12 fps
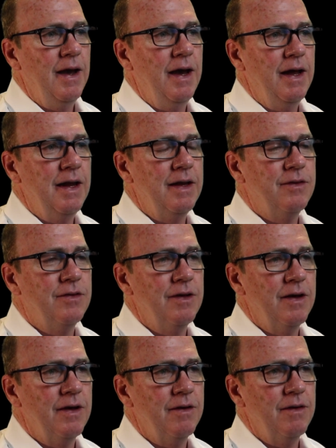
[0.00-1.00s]
And it's
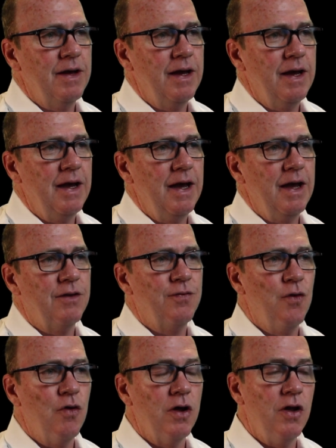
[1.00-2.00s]

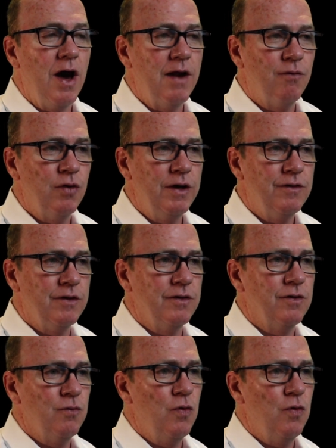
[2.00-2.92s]
for a lot of reasons.